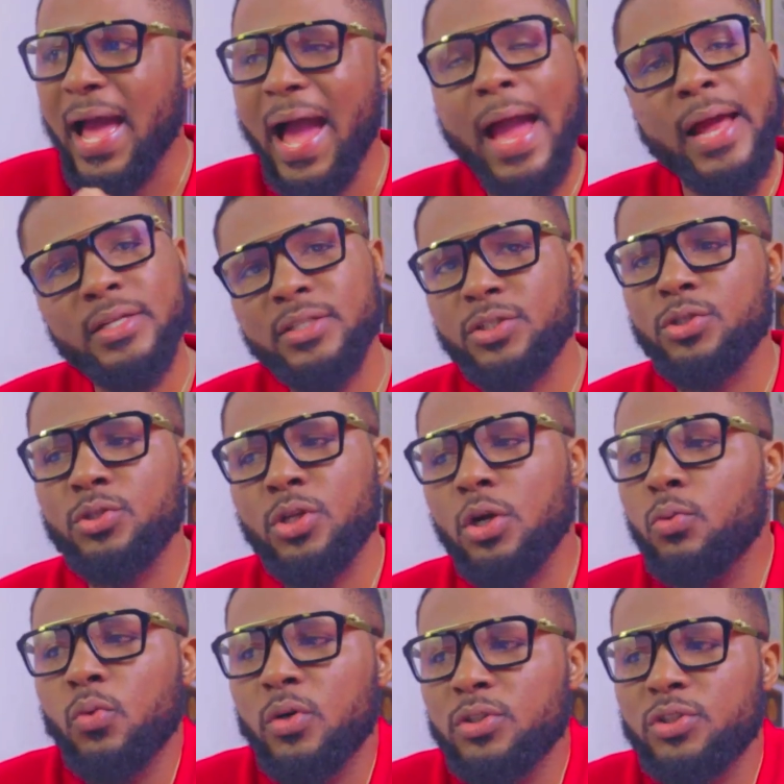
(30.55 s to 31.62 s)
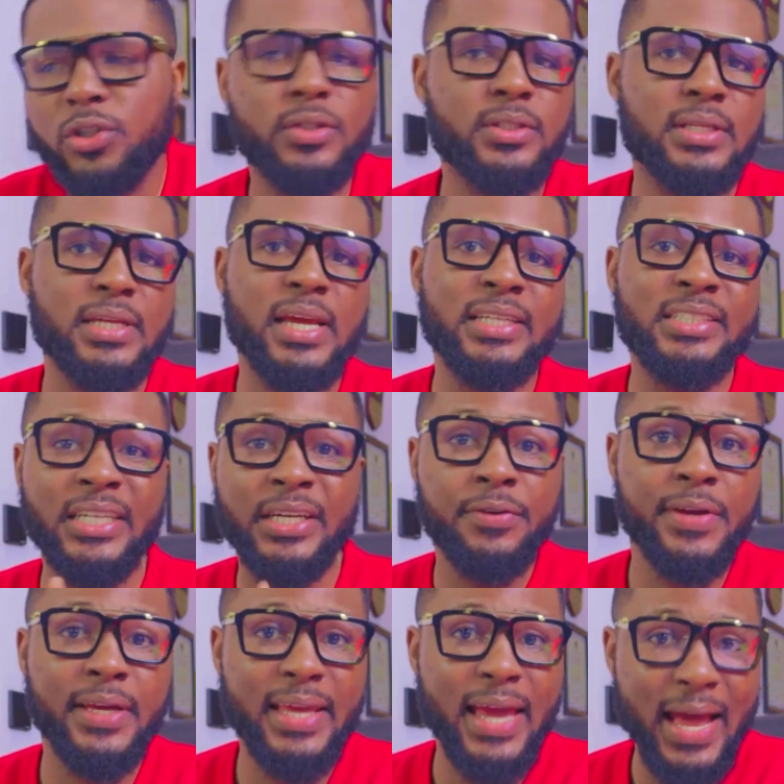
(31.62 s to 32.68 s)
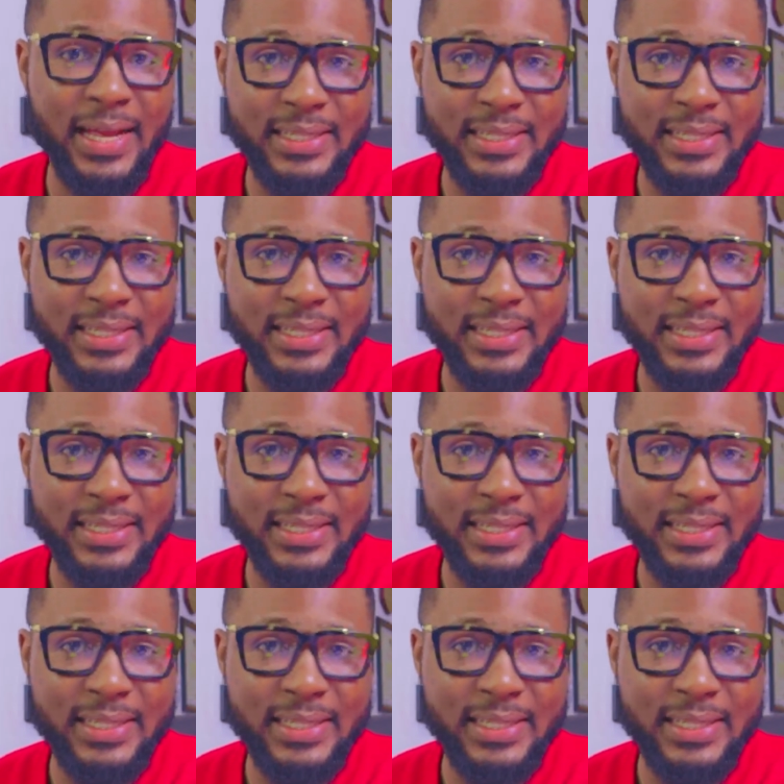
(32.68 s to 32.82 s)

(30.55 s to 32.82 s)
and you don't want just a generic